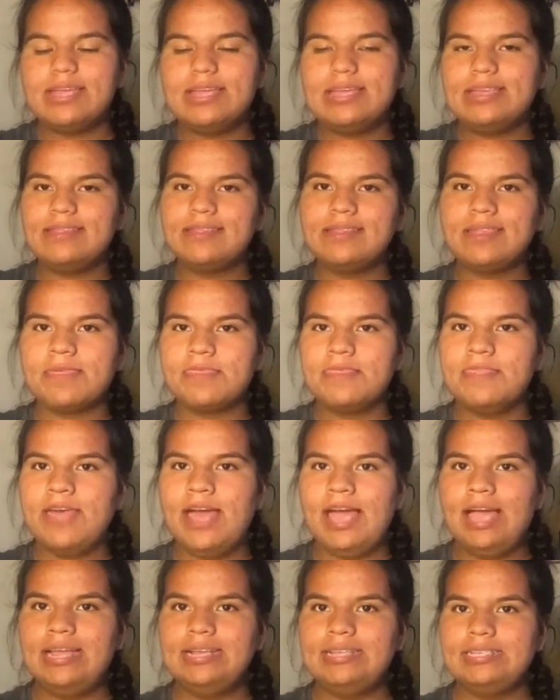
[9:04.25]
is
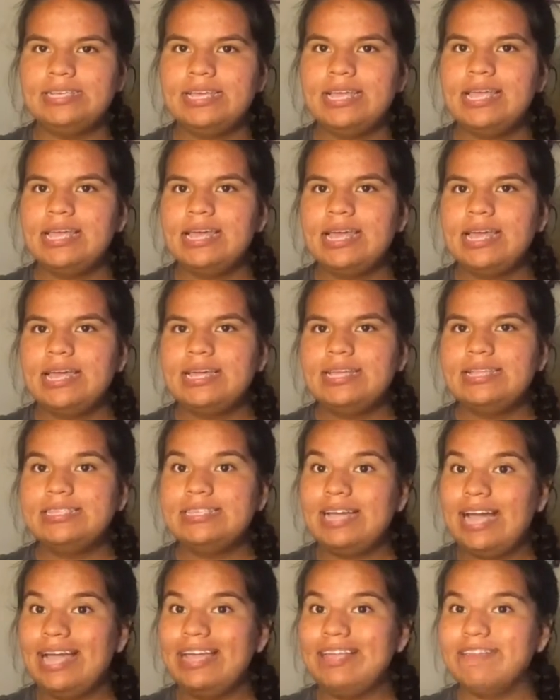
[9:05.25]
that
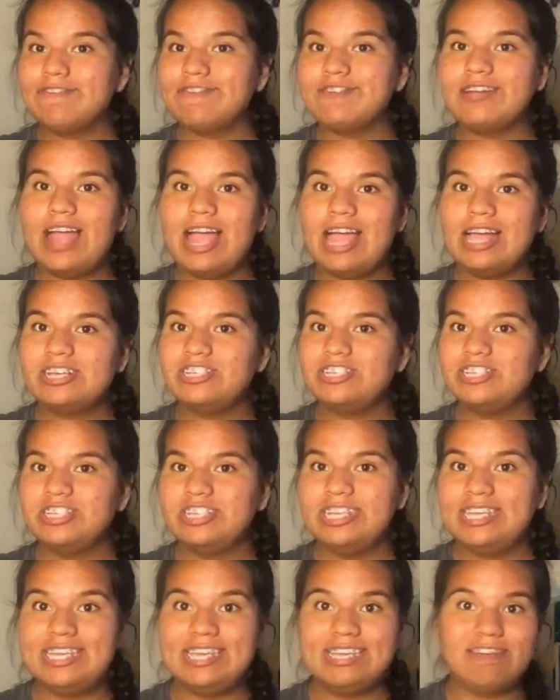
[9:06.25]
Tyler
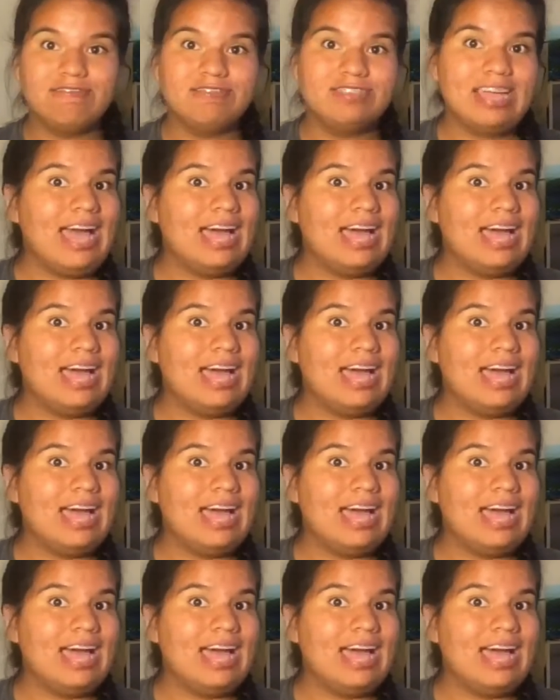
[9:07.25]
actually killed